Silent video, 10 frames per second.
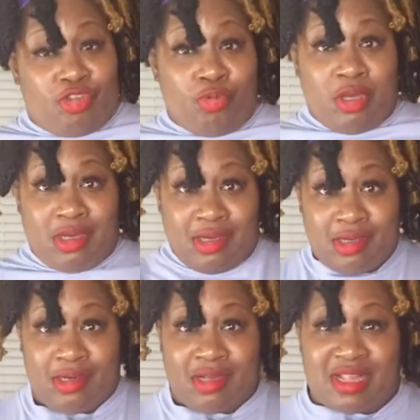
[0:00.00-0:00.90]
you
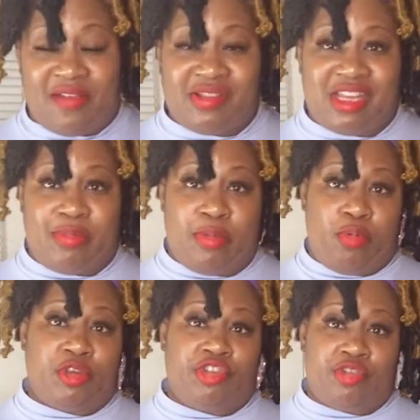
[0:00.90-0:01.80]
could, because I've seen people
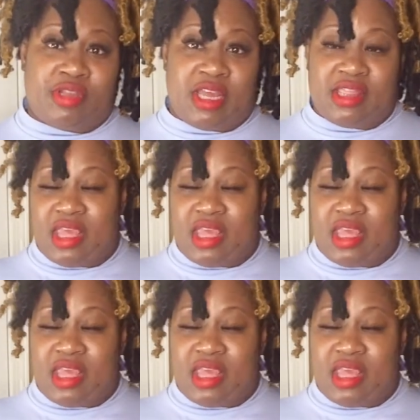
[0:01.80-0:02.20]
wear shirts like